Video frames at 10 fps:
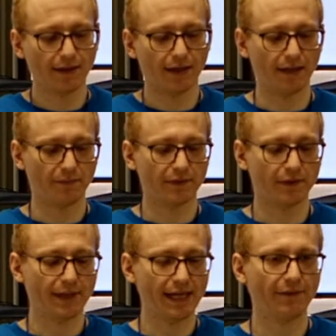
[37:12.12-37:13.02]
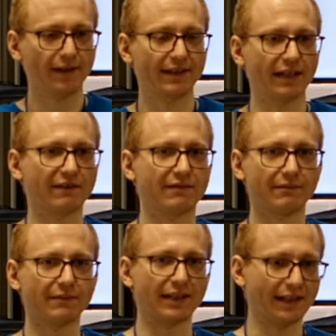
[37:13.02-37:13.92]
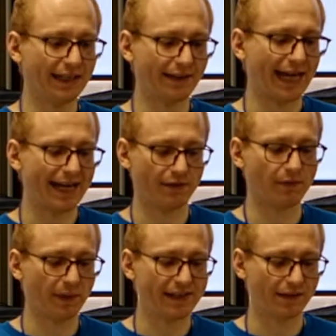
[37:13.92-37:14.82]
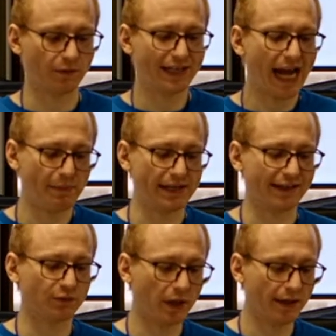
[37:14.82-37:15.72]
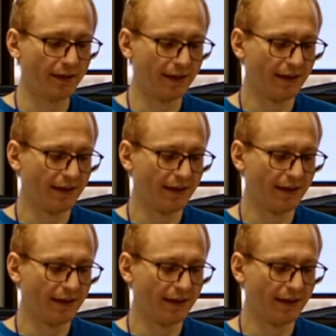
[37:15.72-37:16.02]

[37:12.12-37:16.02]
Um, the way I fixed it is deleted that and replaced it with tab index one.